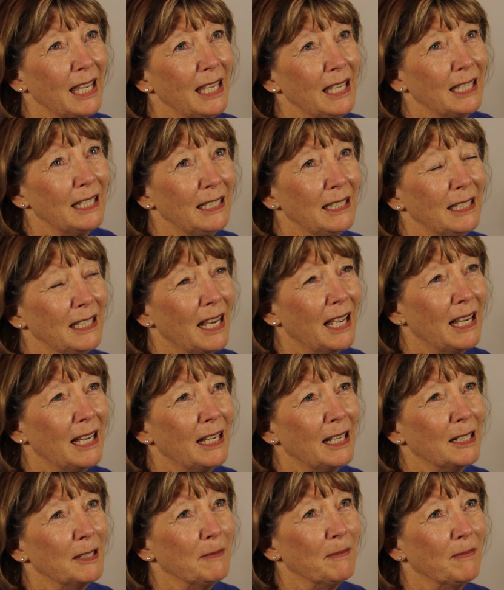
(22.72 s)
In
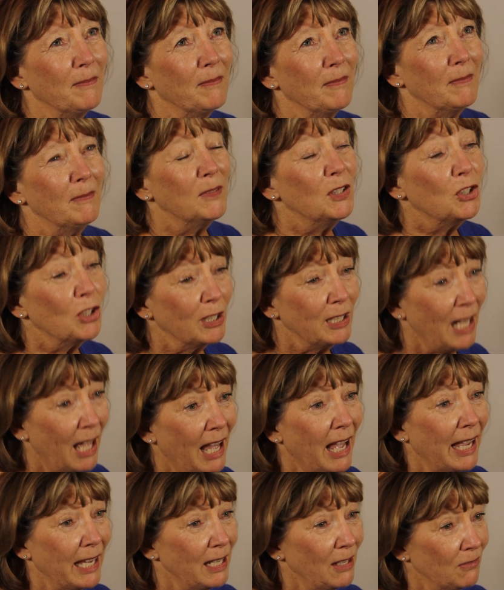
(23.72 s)
um,
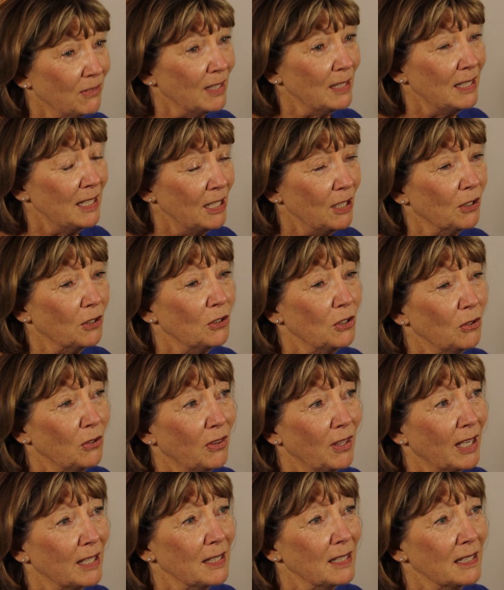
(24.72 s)
July of this year,
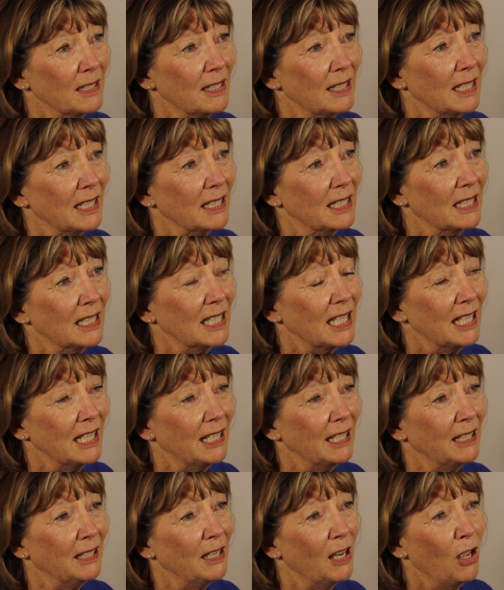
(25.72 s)

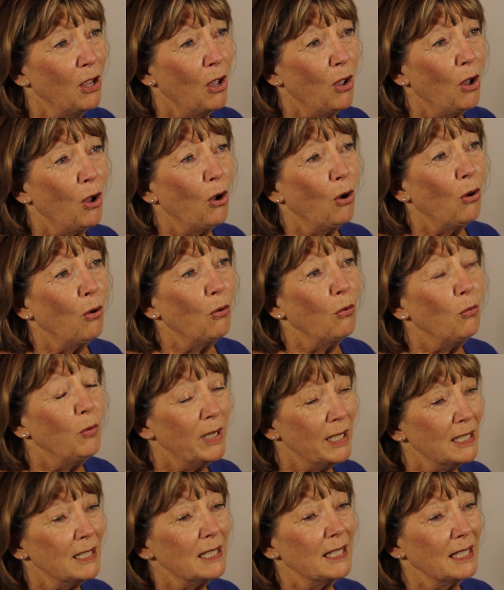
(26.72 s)
2016,
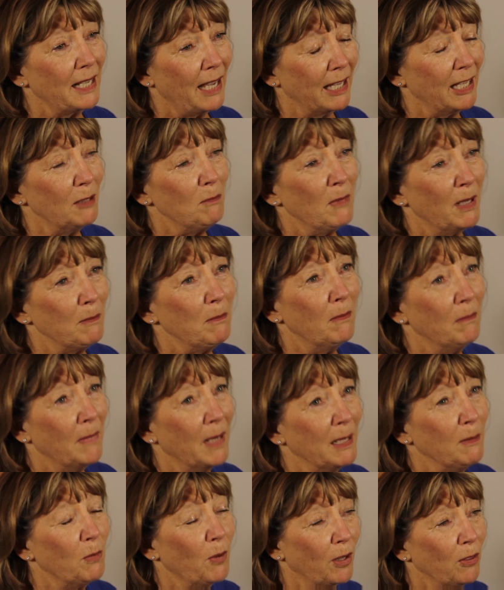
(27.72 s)
we decided, my,
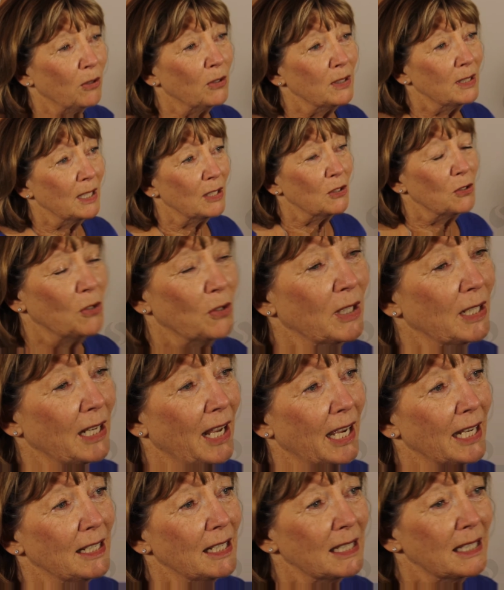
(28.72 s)
my brother, sister,
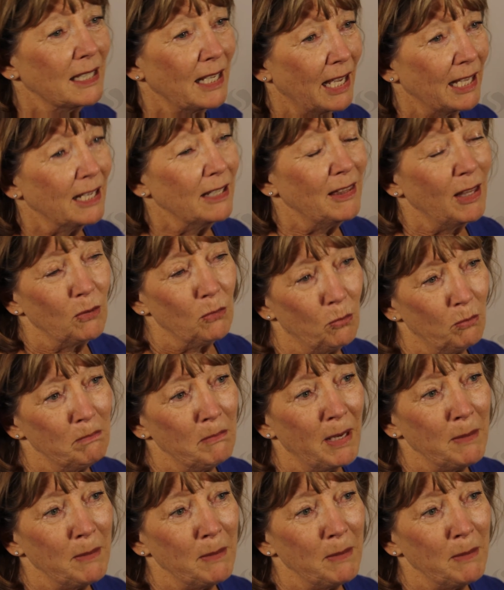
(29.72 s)
and I decided that